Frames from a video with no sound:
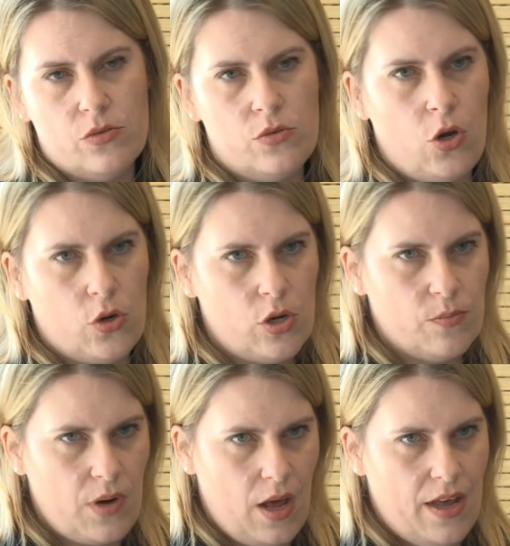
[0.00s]
or
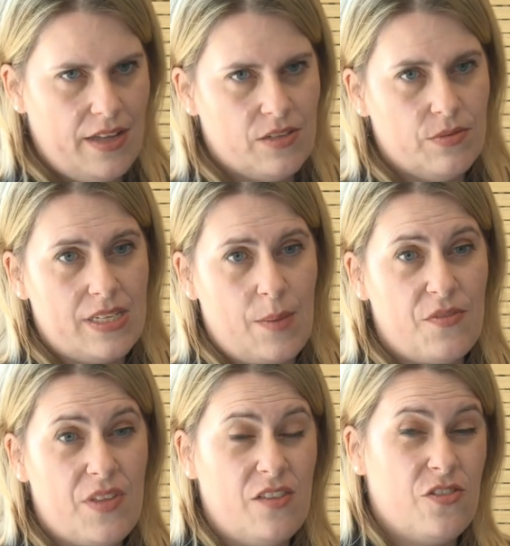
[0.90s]
non-compliance with some
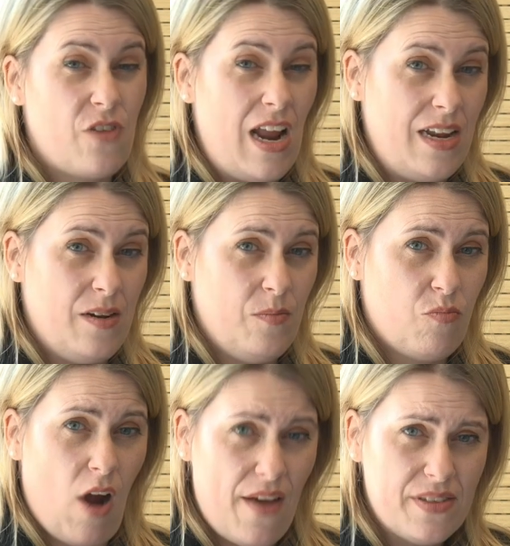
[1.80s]
of the Australian
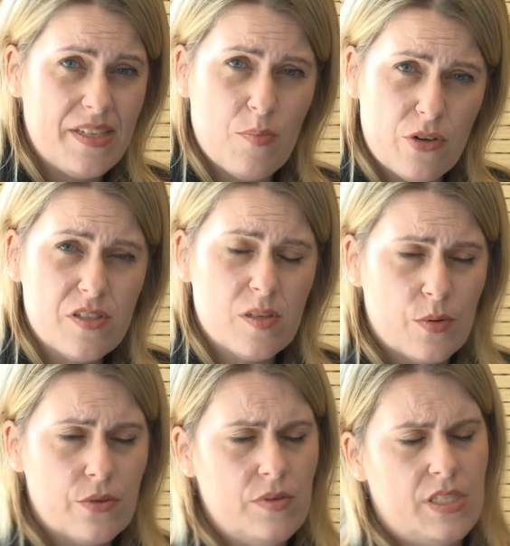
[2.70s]
privacy
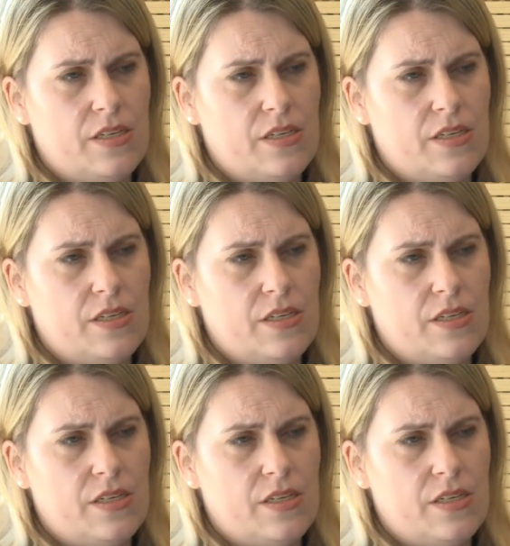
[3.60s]
principles.